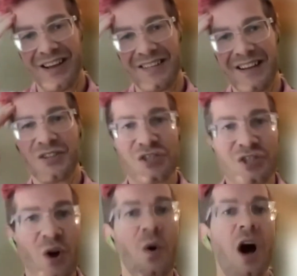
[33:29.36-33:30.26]
is
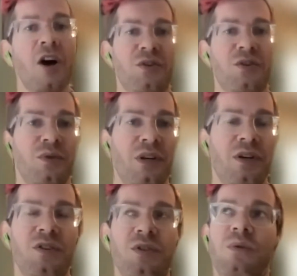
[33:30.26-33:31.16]
so hard
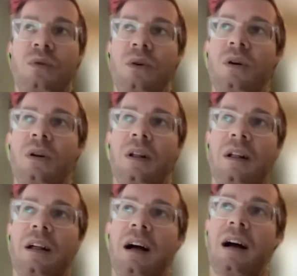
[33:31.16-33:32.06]
to
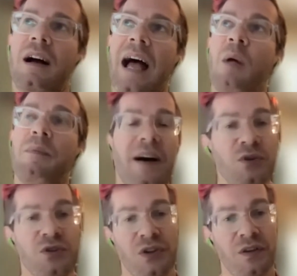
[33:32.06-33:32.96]
help
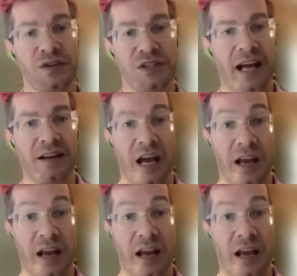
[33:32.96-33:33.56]
founders understand.